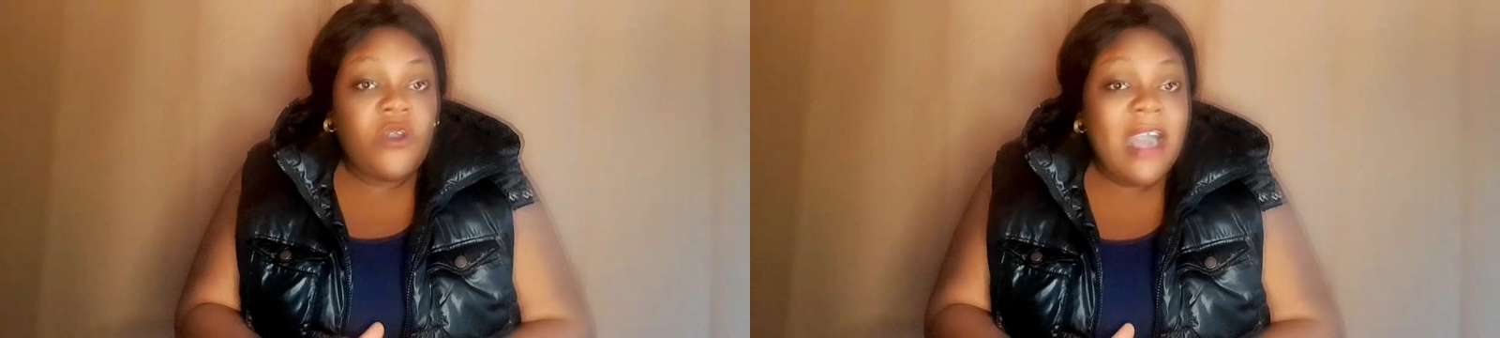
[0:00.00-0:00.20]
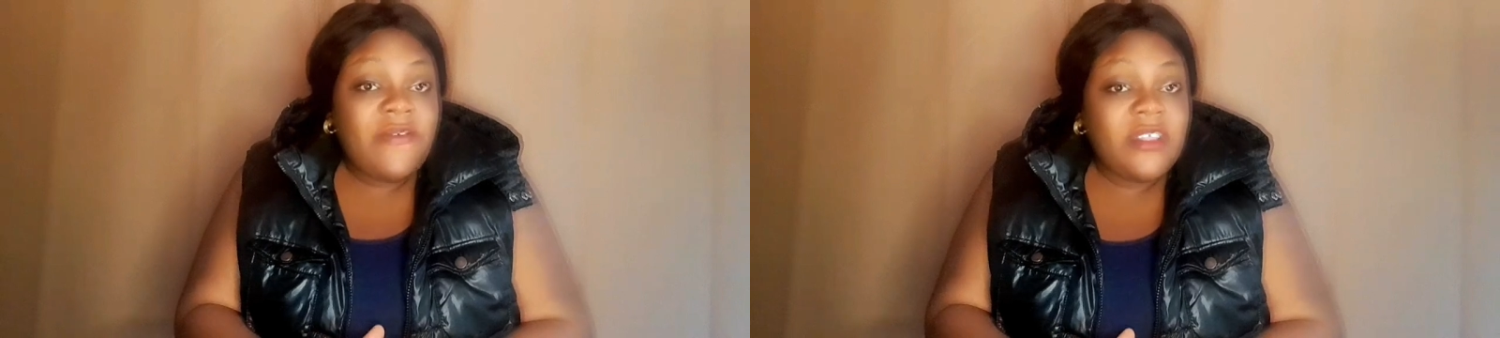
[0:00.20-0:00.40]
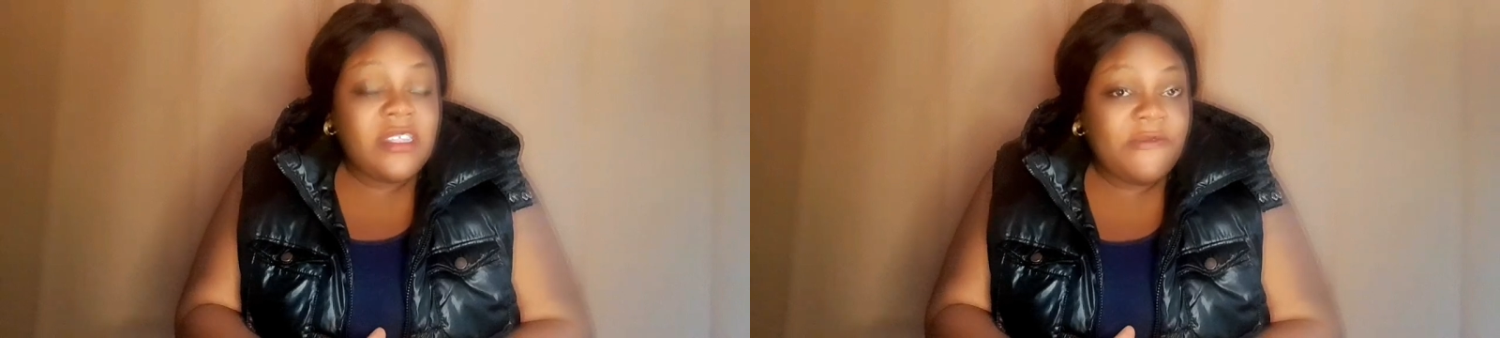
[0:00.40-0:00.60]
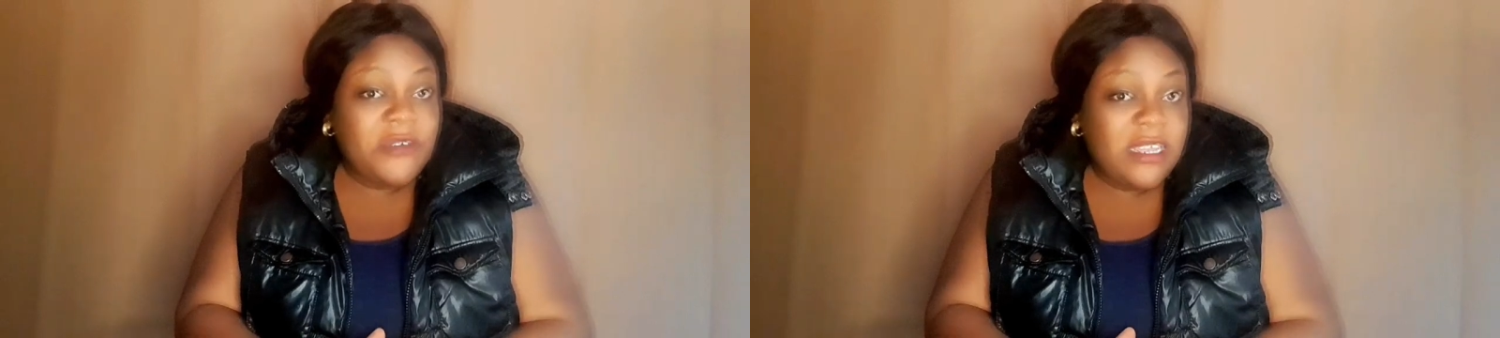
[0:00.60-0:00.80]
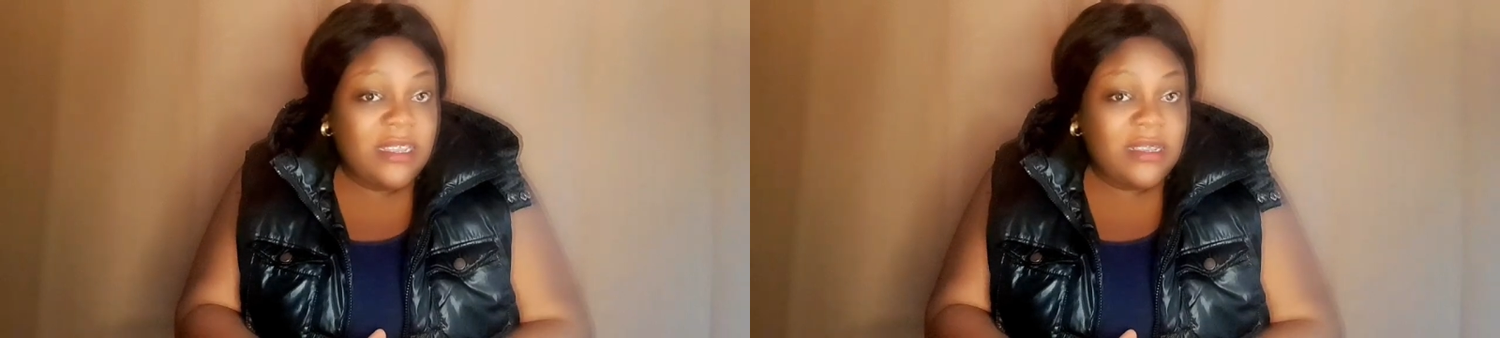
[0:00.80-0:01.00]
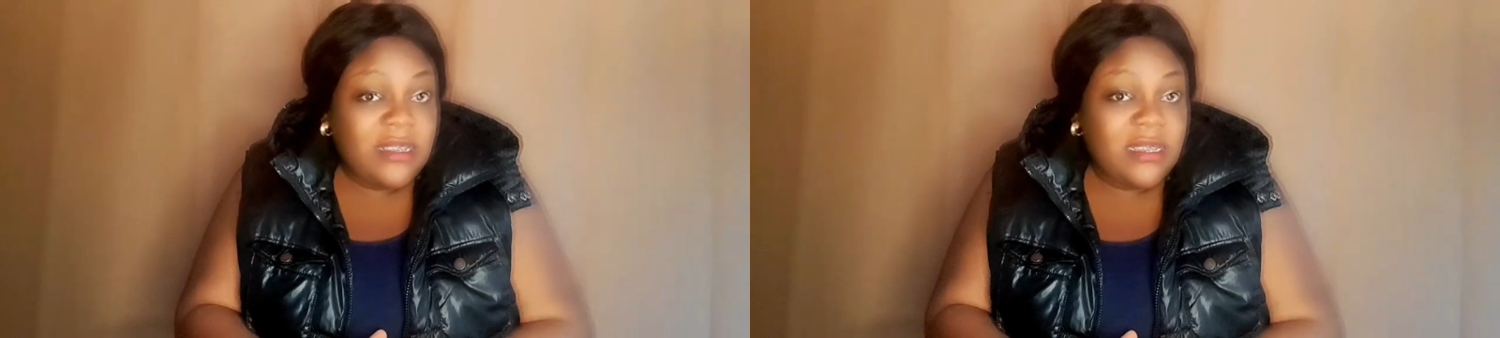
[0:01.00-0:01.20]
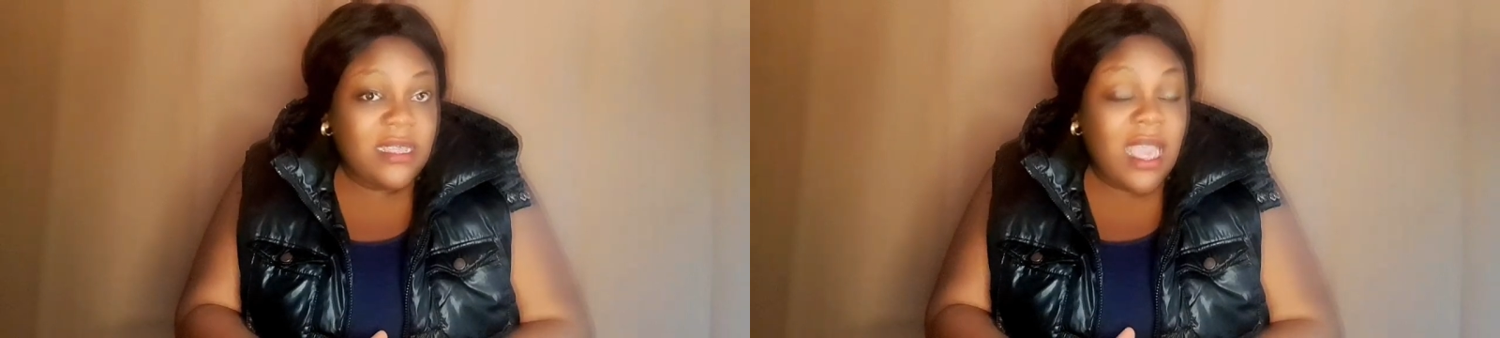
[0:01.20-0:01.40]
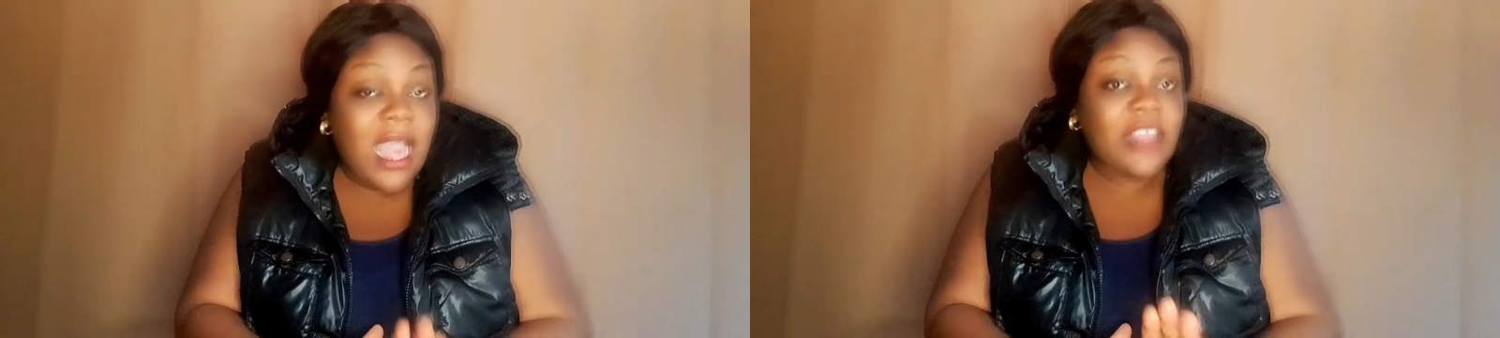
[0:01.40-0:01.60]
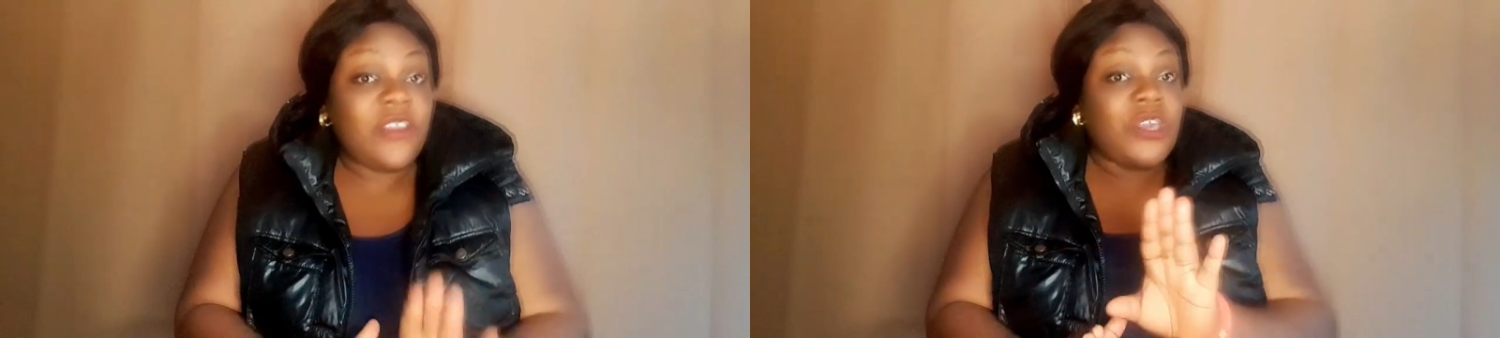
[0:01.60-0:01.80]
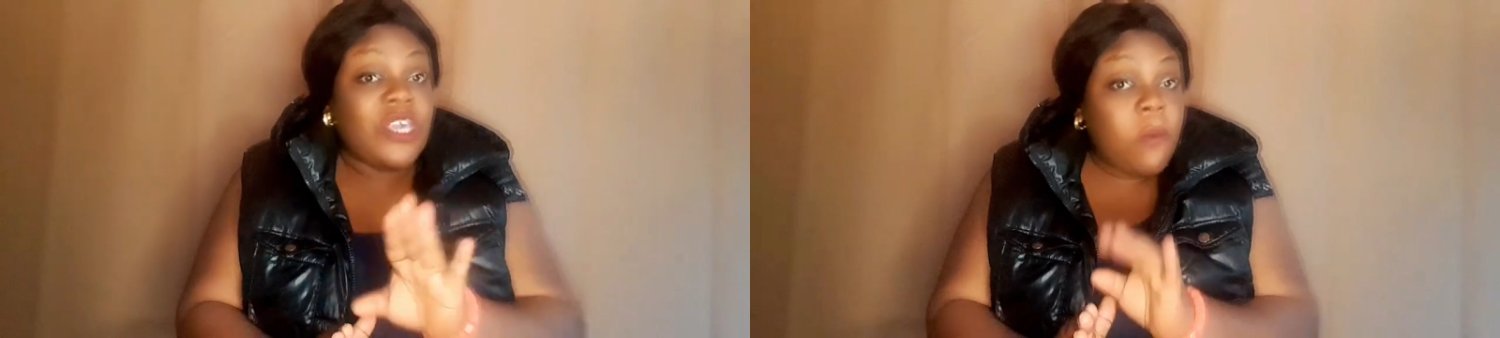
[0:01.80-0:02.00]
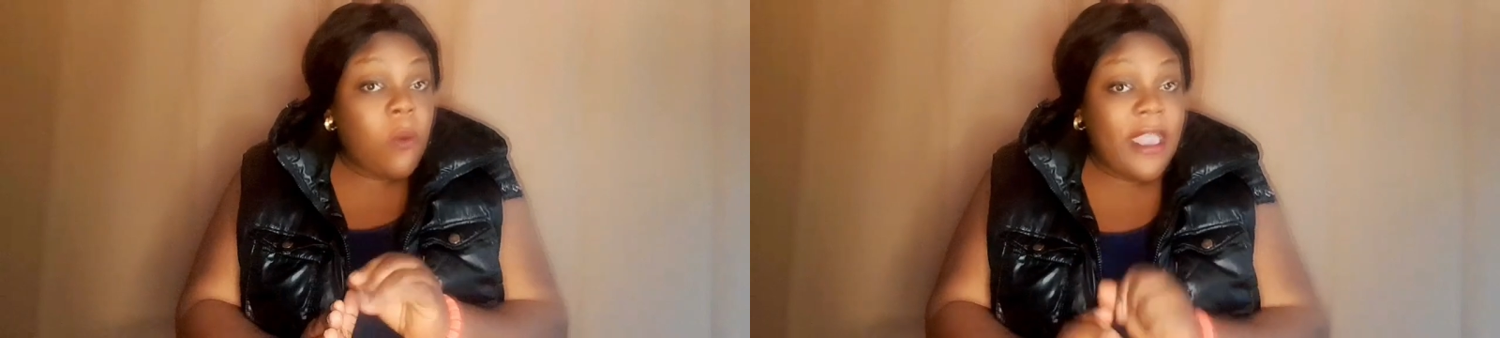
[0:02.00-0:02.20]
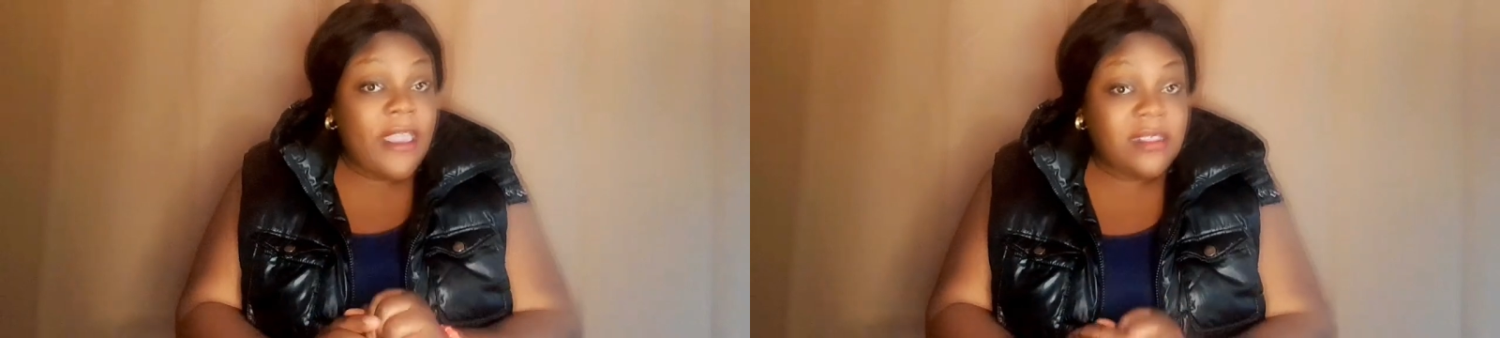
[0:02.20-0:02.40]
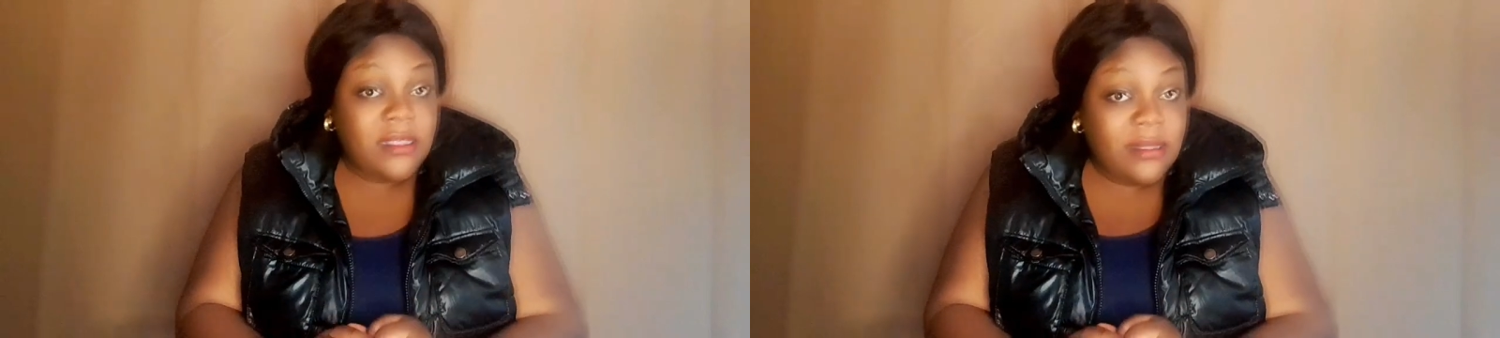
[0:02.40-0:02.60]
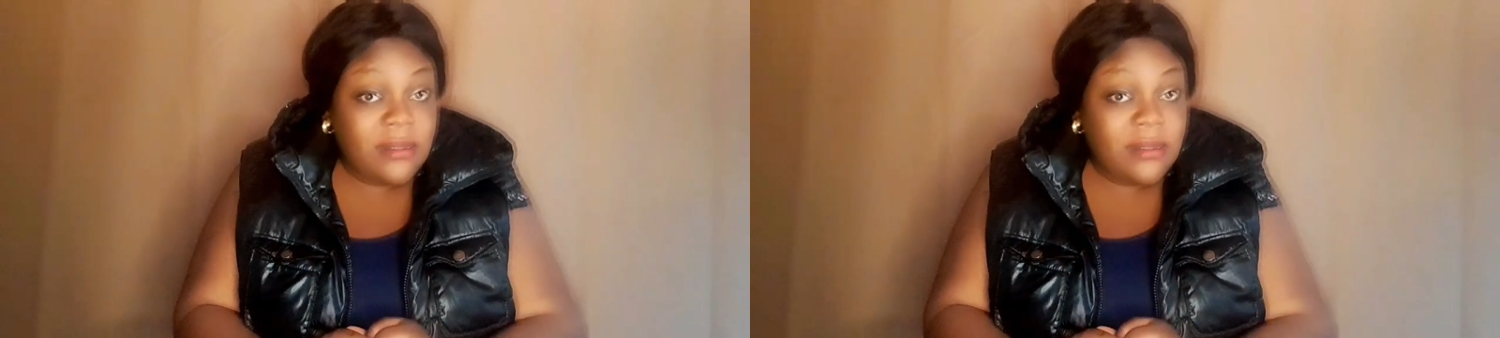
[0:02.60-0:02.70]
you have this feeling and you keep quiet,